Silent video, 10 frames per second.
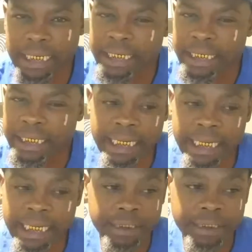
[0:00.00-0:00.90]
I got it
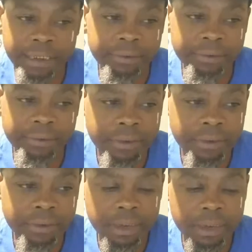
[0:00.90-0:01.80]
lined out,
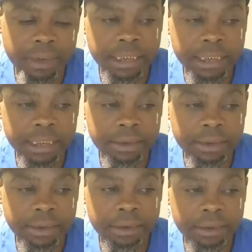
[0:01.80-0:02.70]
and
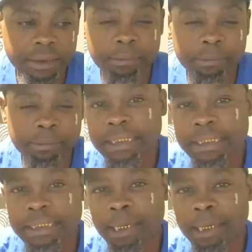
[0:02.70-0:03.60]
uh, in the
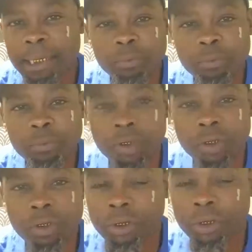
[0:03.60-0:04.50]
meantime, I'm you know
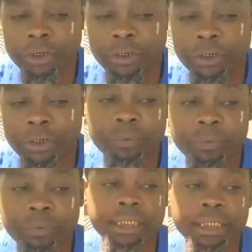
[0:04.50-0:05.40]
working on
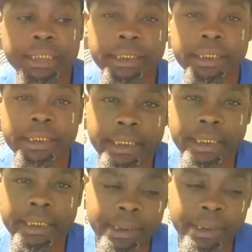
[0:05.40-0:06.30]
getting a
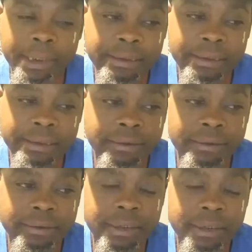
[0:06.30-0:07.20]
a business
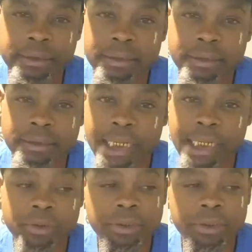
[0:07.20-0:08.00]
things established.